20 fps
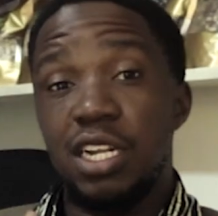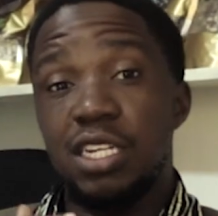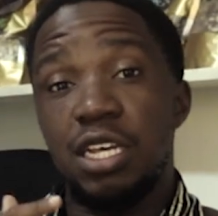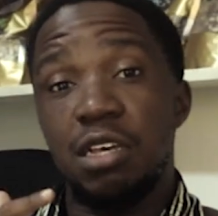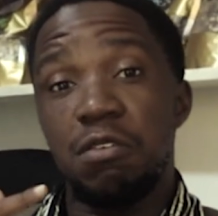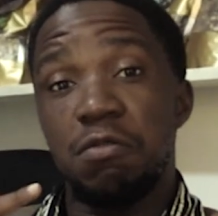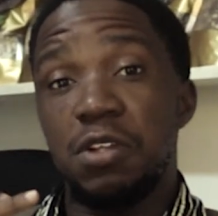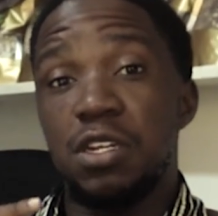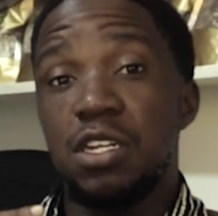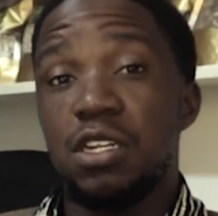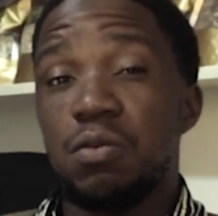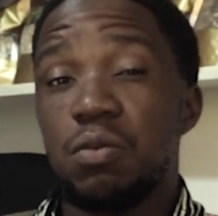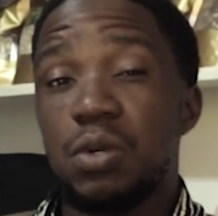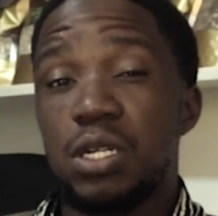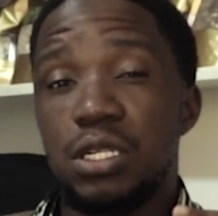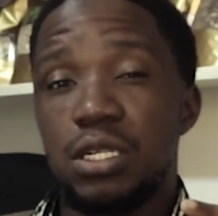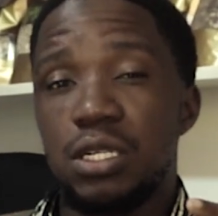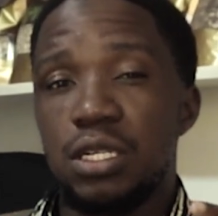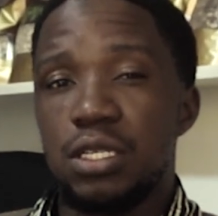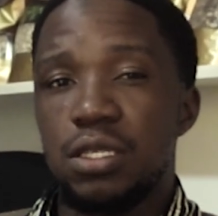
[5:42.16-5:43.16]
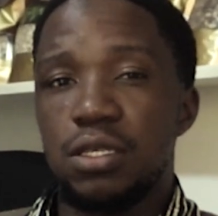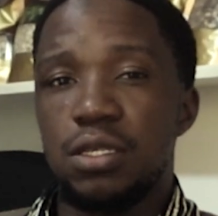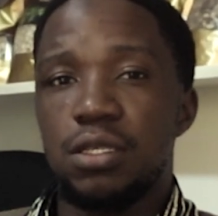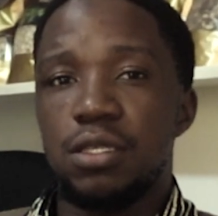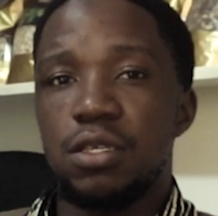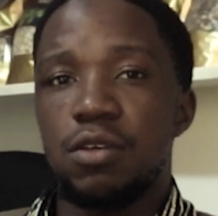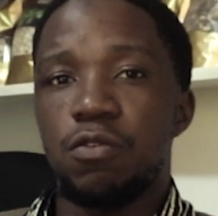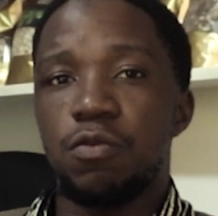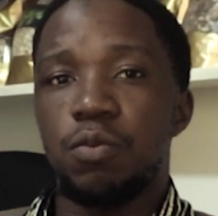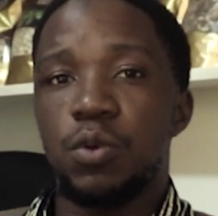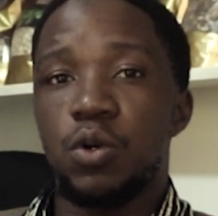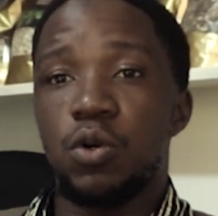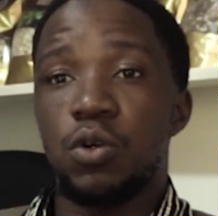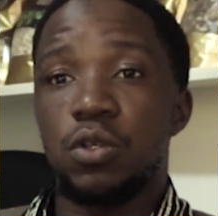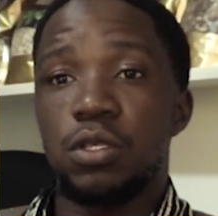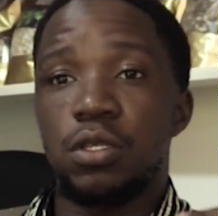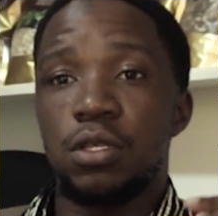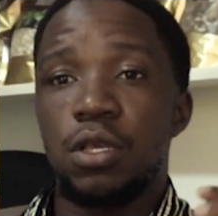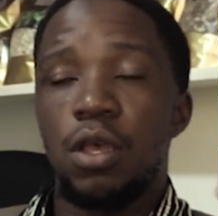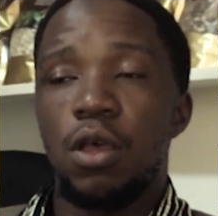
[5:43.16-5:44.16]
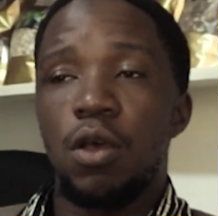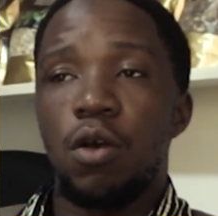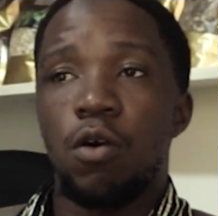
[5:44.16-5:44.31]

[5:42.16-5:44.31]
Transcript: later even in maintenance itself because